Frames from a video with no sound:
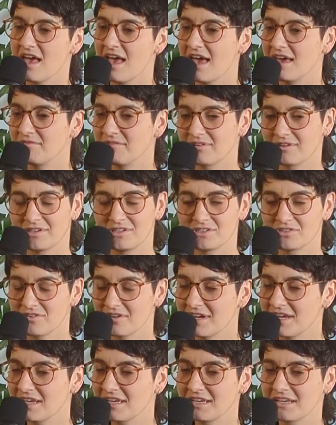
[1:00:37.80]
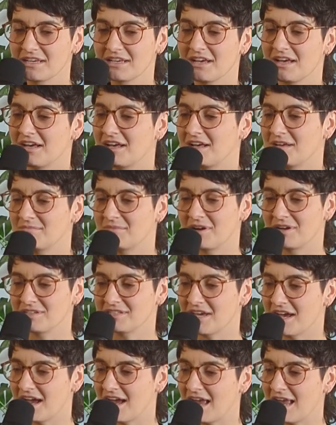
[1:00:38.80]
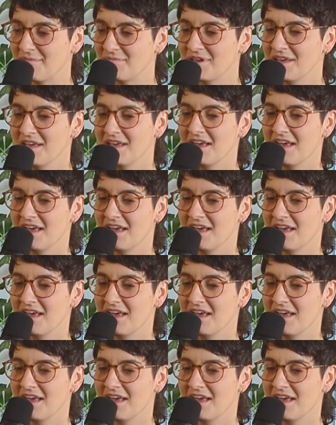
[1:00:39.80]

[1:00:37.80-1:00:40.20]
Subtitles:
And we were enjoying our time.